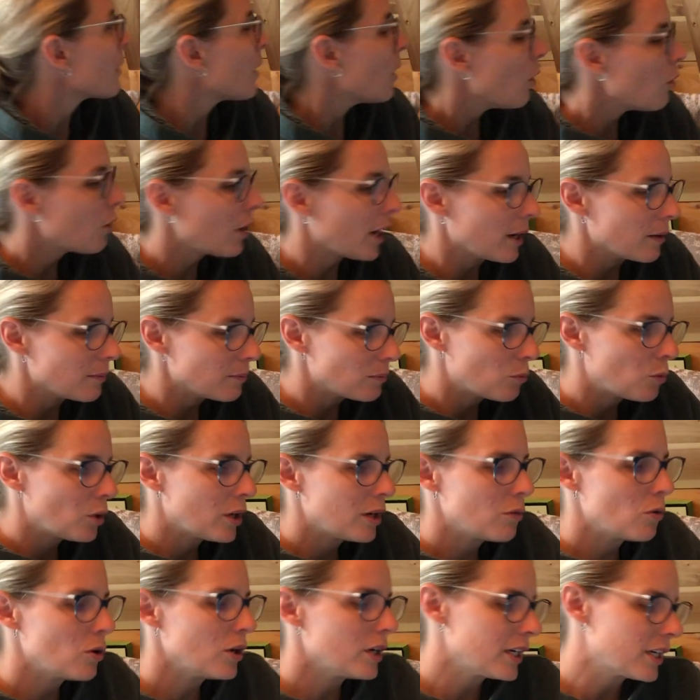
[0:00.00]
Okay, what I
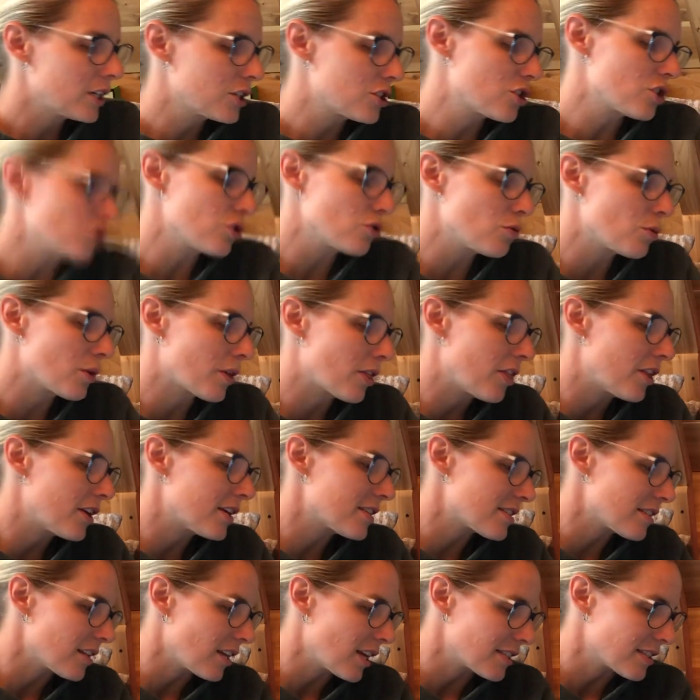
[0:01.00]
want to do with
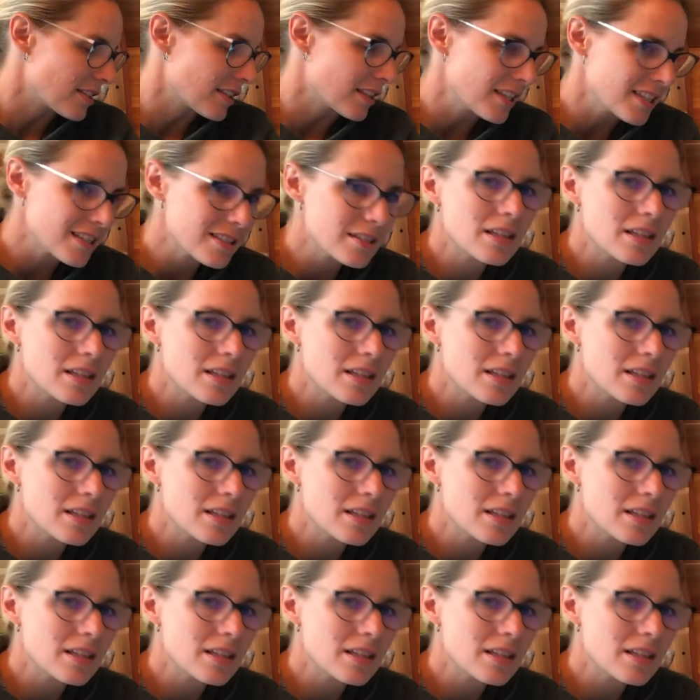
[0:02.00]
this lesson